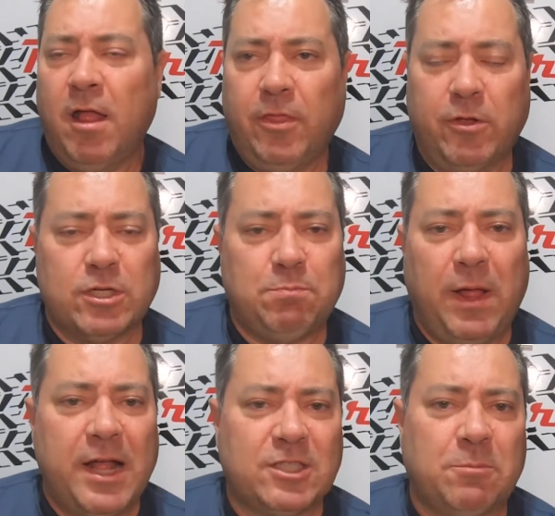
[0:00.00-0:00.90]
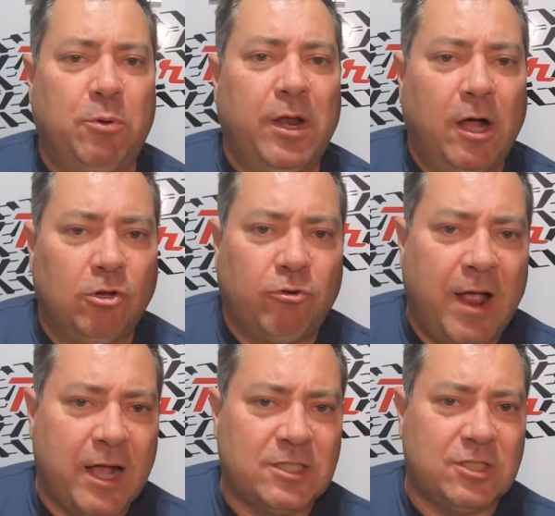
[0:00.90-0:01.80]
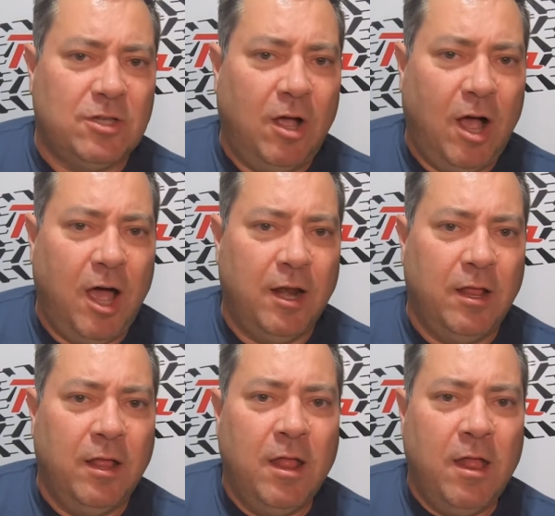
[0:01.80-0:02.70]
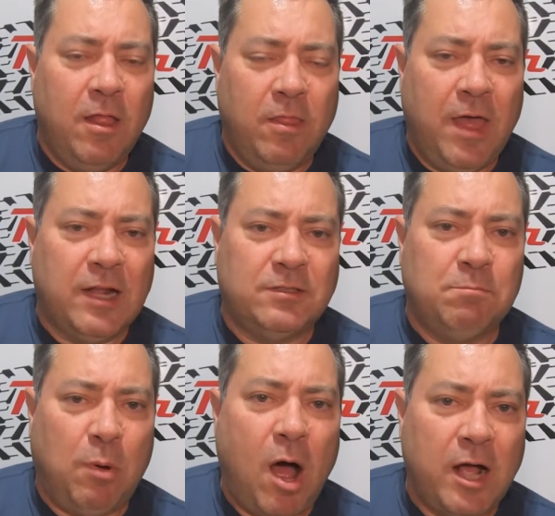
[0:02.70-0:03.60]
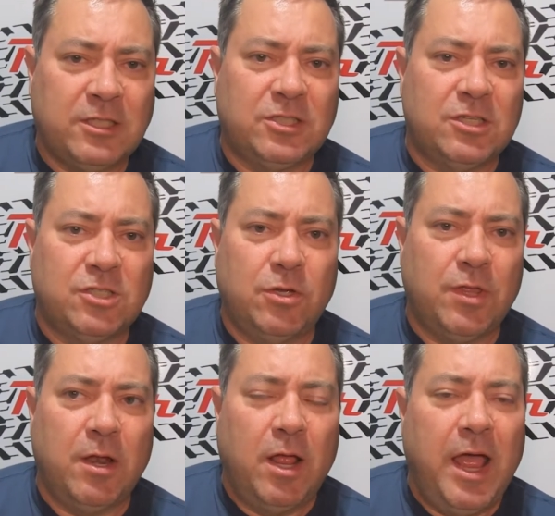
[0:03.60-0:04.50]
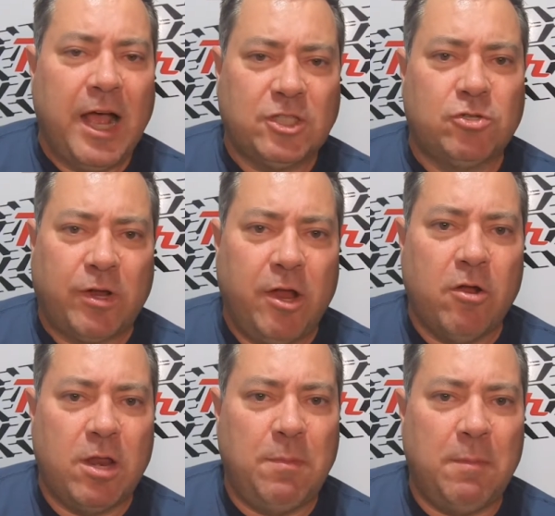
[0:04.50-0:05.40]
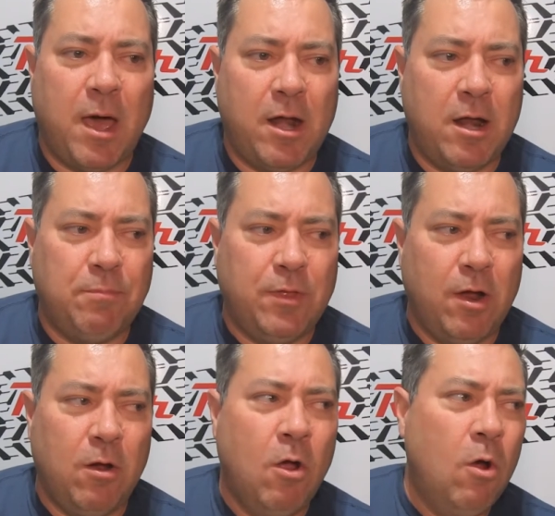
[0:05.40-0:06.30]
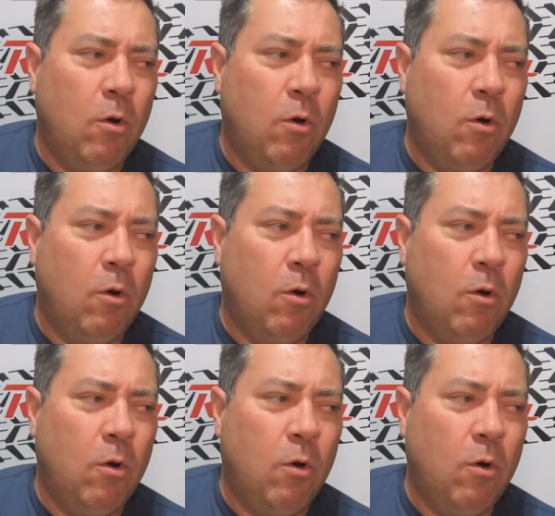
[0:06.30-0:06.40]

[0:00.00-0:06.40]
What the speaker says: There's plans to put L-tracks on that box so that extra gear can be mounted up there,